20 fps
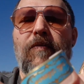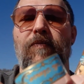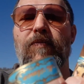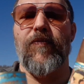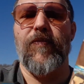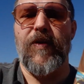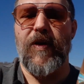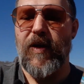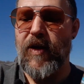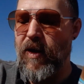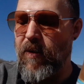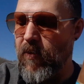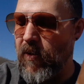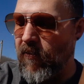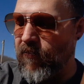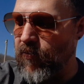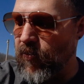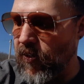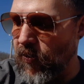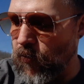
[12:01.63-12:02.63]
It came off
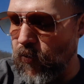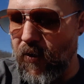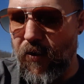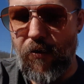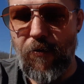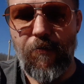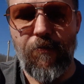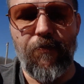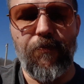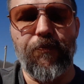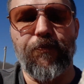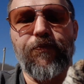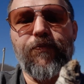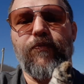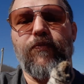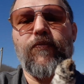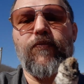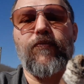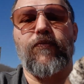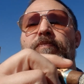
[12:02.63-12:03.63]
pretty well.
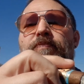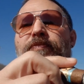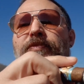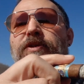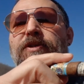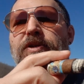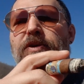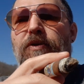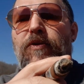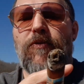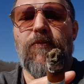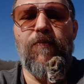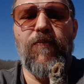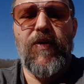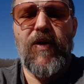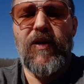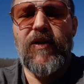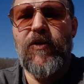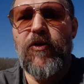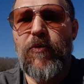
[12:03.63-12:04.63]
So
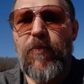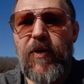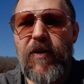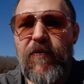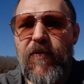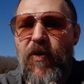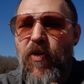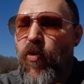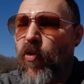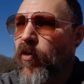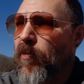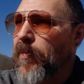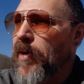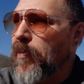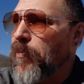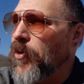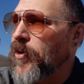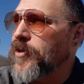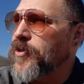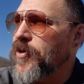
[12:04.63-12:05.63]
a little bit of a core
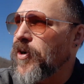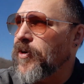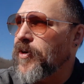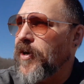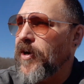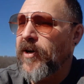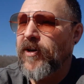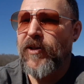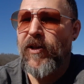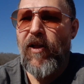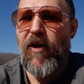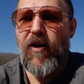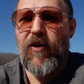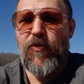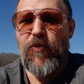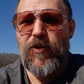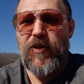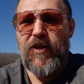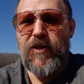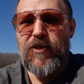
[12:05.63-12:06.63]
memory starting to unlock
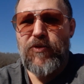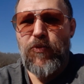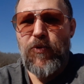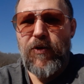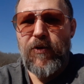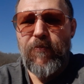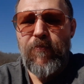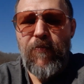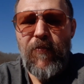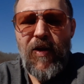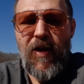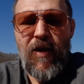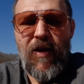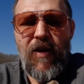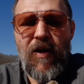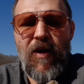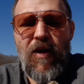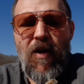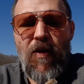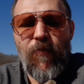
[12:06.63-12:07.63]
with this one.
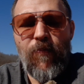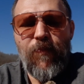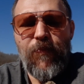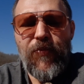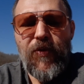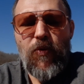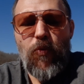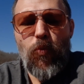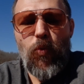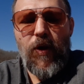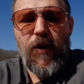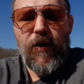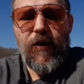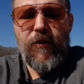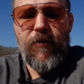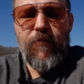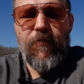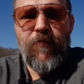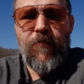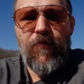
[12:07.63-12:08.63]

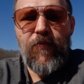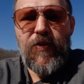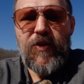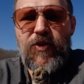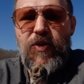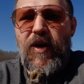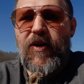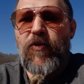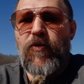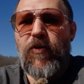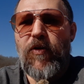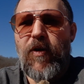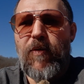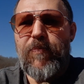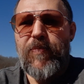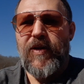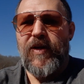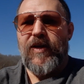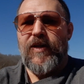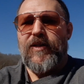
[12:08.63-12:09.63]
So I grew up
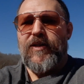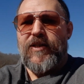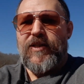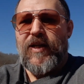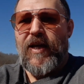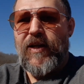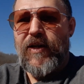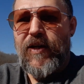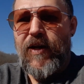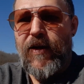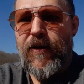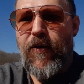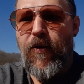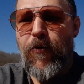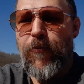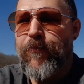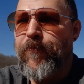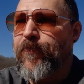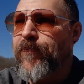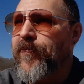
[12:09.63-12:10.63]
in San Diego,
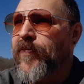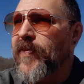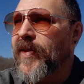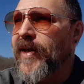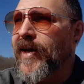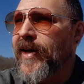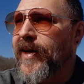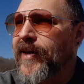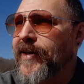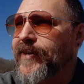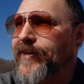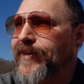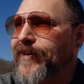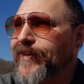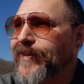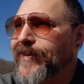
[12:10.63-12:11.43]
and